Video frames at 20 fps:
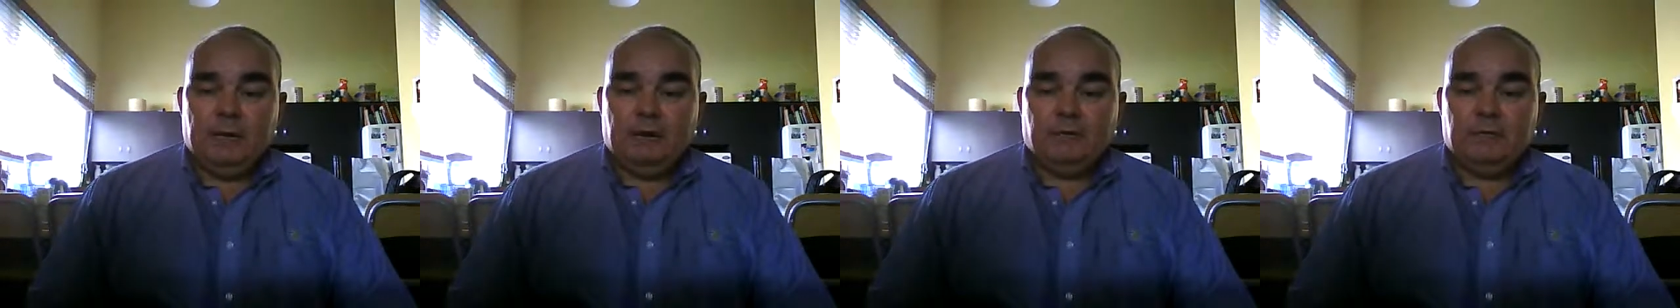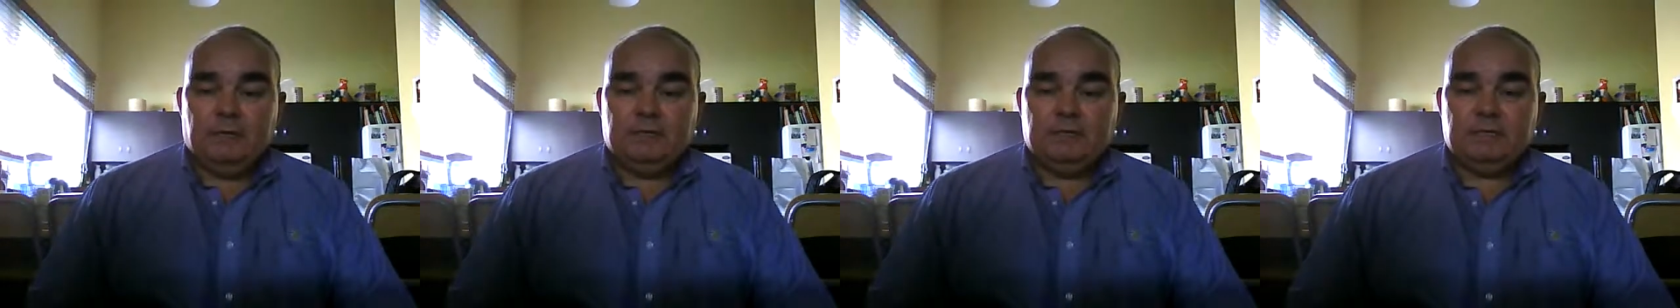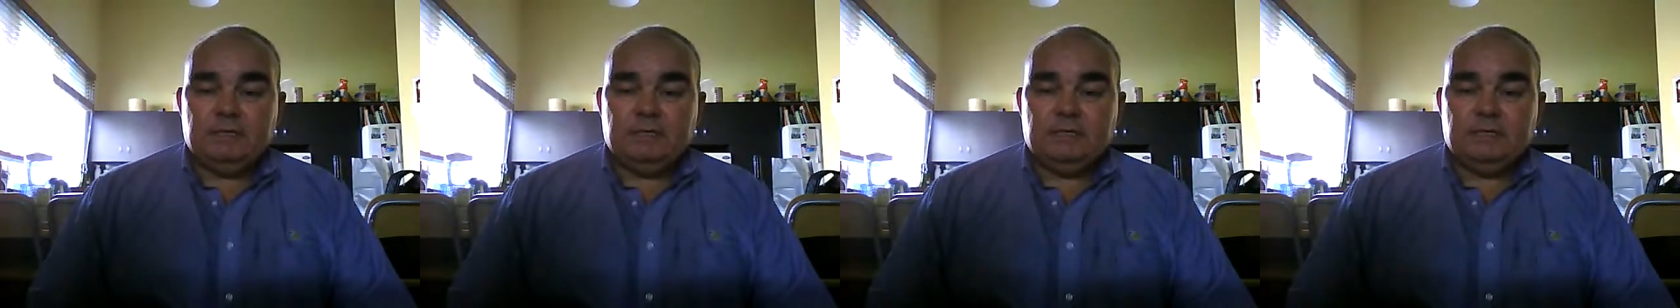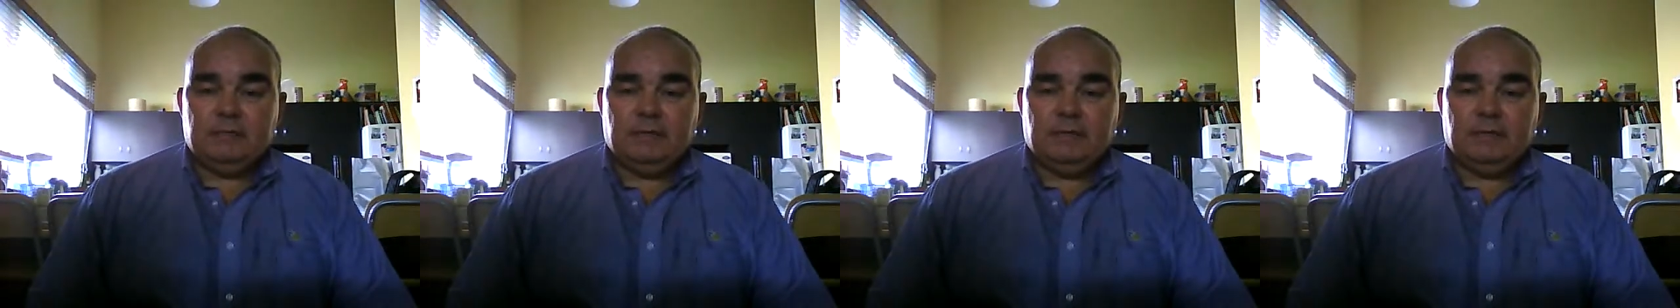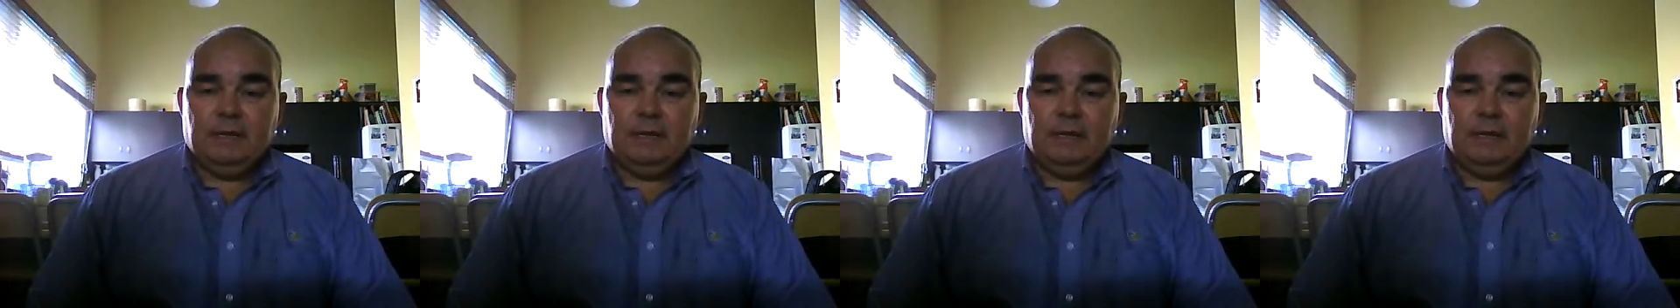areas
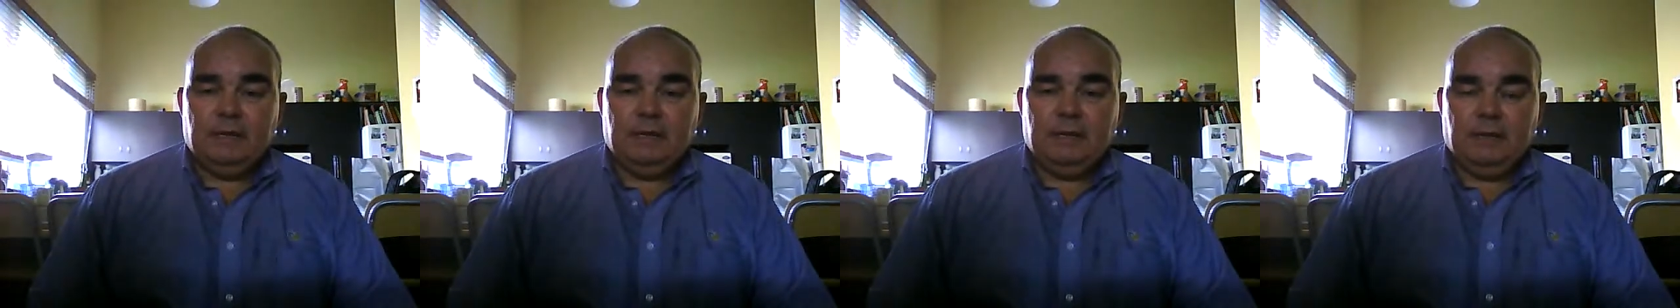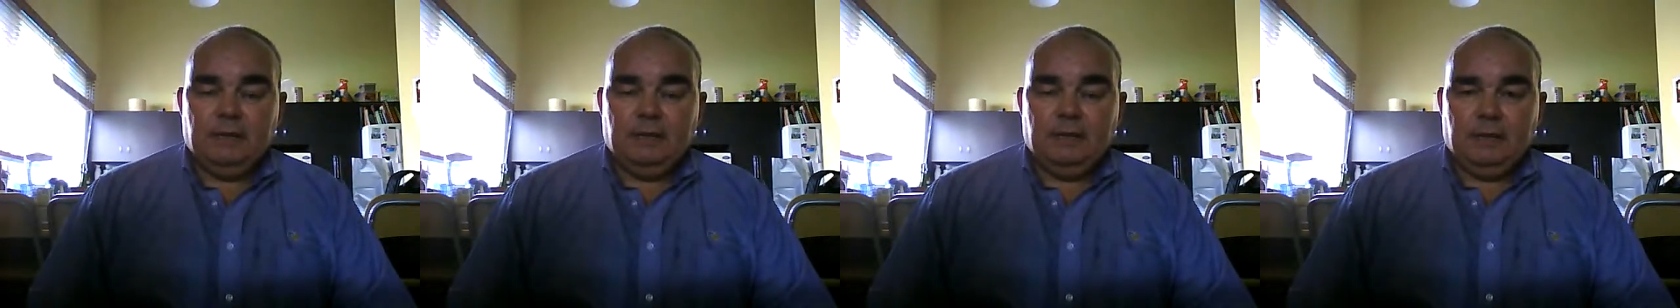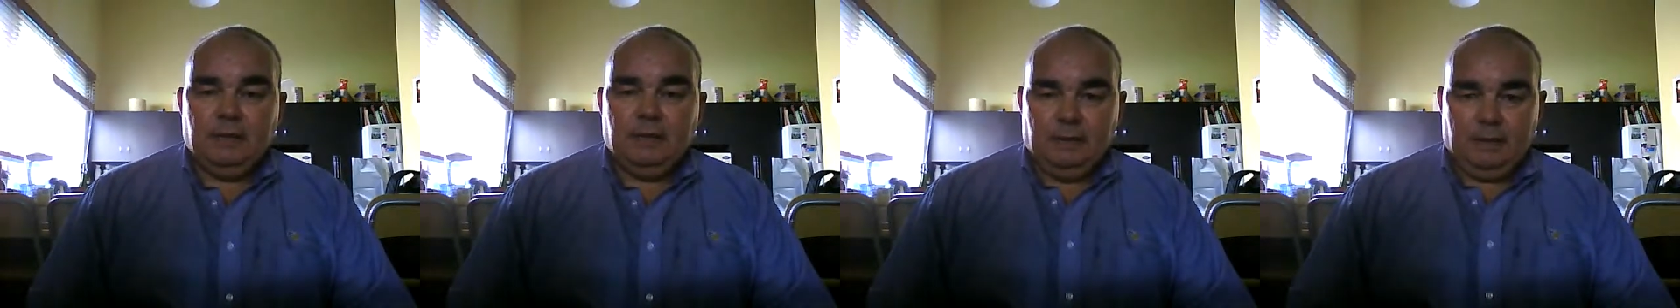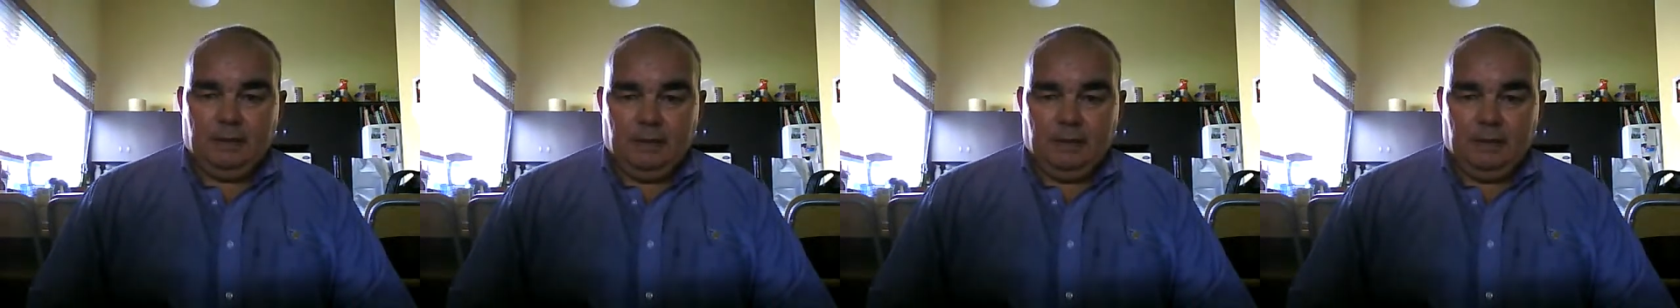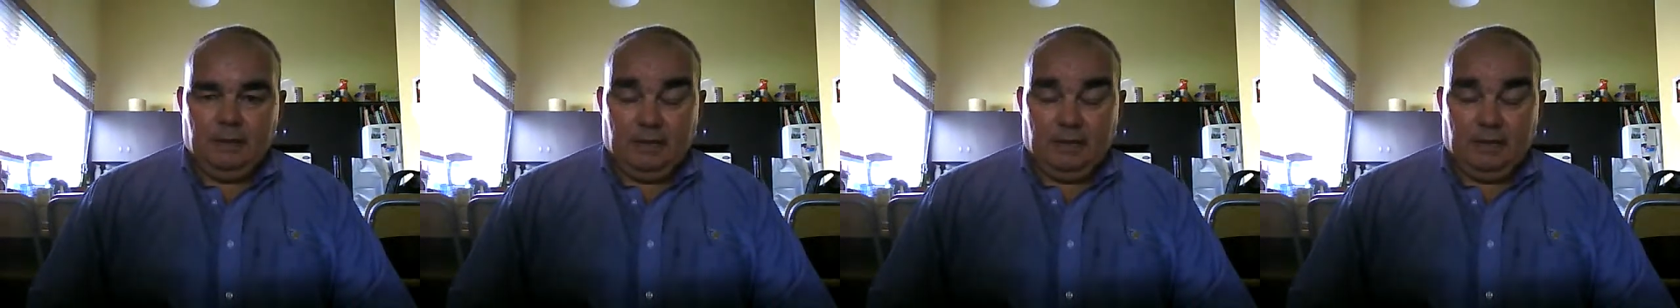
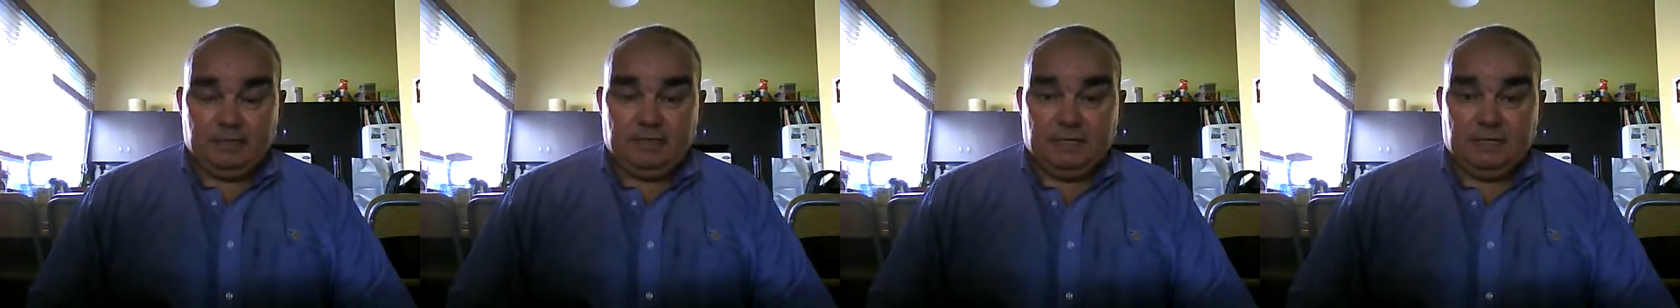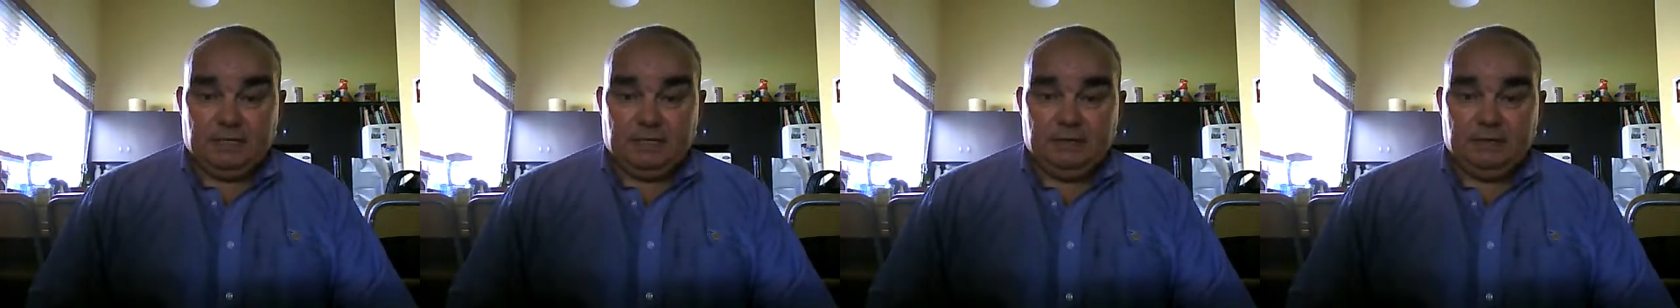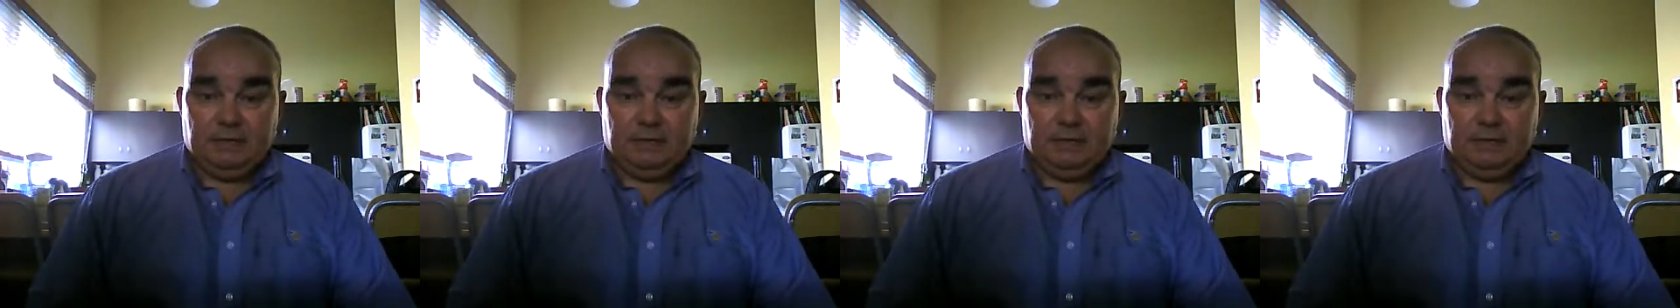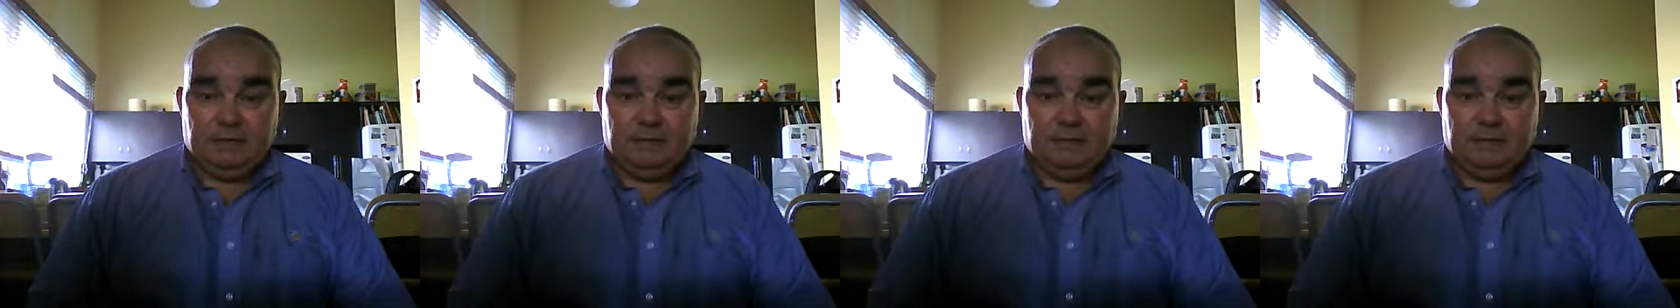in that state.